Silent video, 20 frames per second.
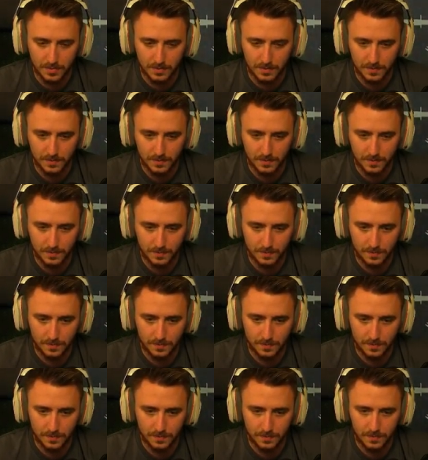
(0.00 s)

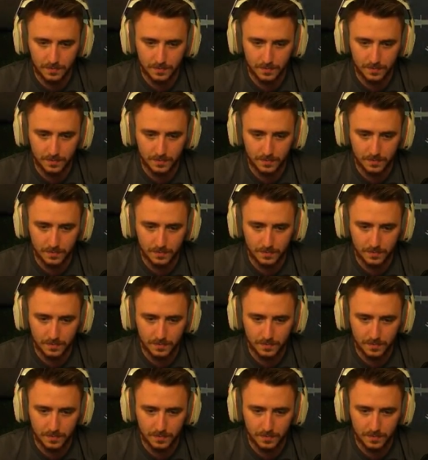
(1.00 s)

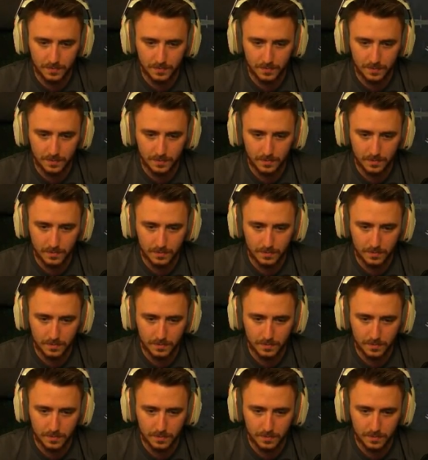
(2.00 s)

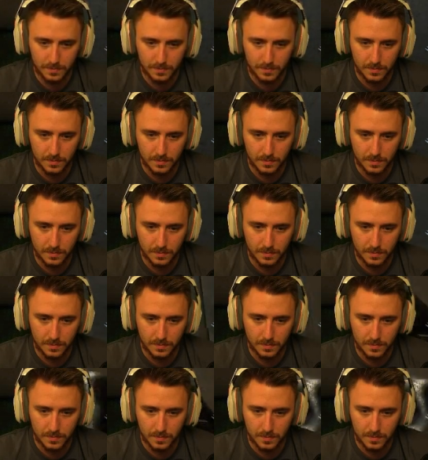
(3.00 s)
No one is speaking in this clip.